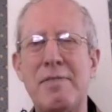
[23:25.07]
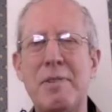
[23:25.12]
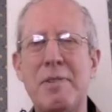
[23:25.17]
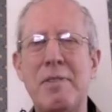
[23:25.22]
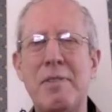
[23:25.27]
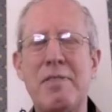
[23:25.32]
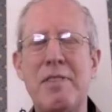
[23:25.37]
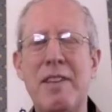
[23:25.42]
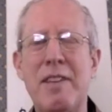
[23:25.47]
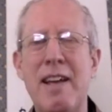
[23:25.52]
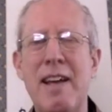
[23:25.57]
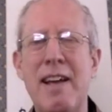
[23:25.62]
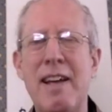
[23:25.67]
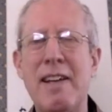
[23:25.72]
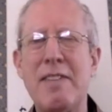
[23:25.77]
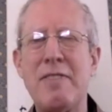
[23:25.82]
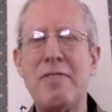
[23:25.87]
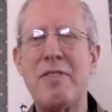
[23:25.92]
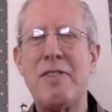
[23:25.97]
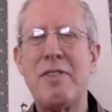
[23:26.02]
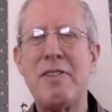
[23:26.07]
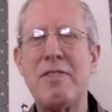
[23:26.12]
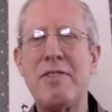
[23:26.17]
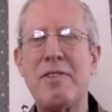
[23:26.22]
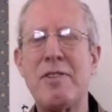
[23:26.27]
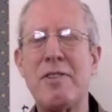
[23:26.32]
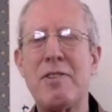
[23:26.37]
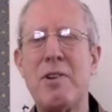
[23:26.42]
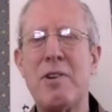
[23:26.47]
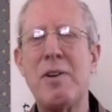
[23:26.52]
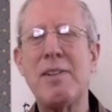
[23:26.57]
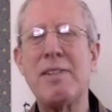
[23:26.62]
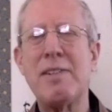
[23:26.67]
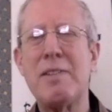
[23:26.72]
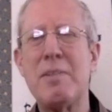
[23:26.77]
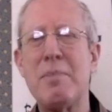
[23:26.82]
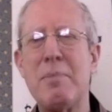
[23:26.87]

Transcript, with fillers: with the age that you're going to